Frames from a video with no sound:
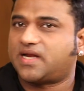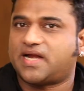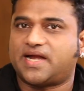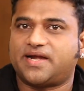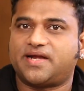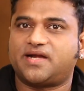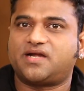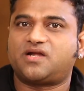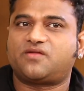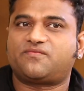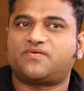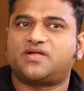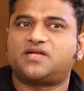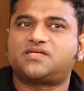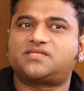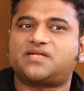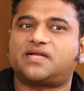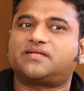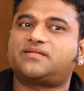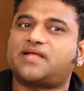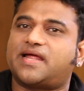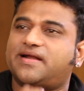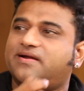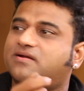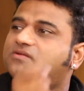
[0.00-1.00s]
You can identify,
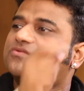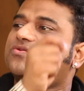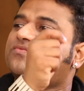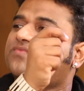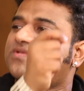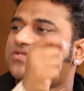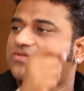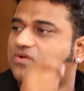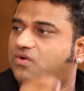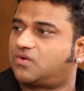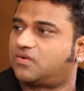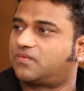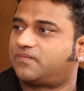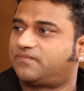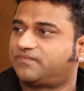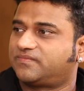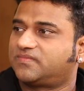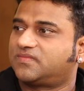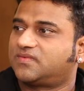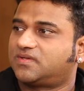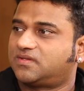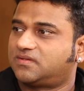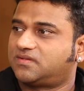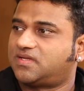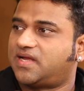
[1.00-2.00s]
it's like the address of the song.
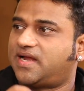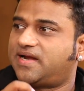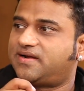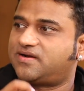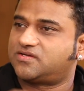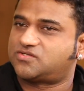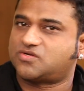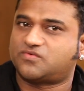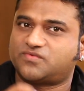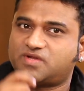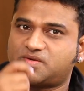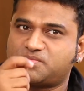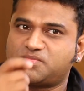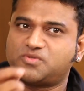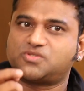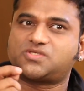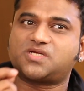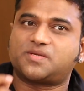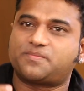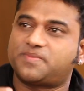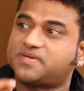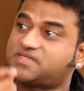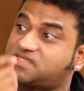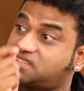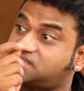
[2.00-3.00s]
The address of that
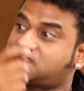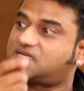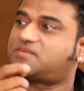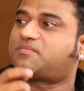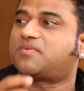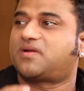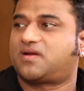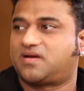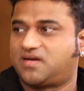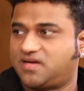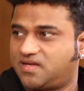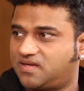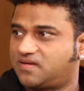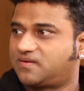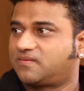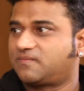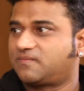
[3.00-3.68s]
music piece is that melody.